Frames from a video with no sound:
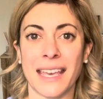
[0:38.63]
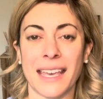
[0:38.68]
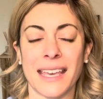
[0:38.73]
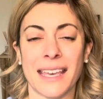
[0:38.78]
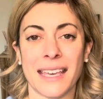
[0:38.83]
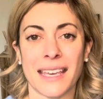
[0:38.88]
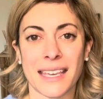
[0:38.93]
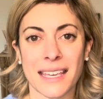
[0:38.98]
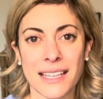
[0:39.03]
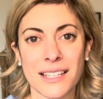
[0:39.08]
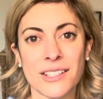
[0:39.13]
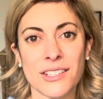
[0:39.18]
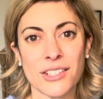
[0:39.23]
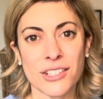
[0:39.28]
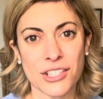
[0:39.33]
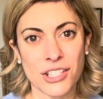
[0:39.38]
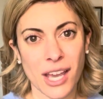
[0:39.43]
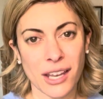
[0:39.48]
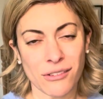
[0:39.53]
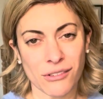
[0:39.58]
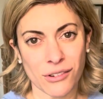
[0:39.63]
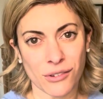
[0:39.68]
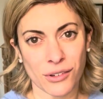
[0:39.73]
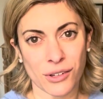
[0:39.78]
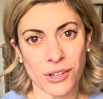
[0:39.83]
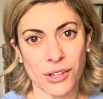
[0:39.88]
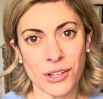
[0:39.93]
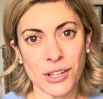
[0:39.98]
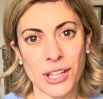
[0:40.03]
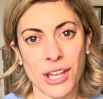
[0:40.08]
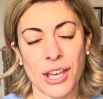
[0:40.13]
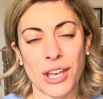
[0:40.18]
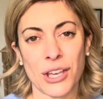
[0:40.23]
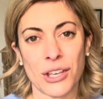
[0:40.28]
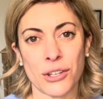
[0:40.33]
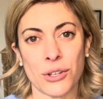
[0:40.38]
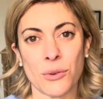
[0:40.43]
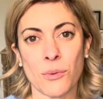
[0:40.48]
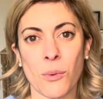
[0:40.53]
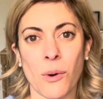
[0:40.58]
In general, you
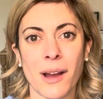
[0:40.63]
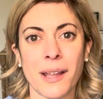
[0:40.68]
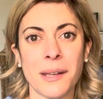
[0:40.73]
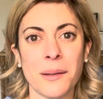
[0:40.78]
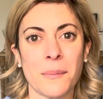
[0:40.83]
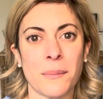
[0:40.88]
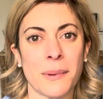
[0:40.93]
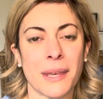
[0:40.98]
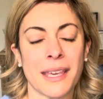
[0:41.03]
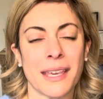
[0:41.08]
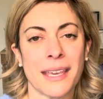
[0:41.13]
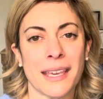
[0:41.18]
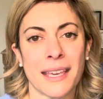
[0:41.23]
want to be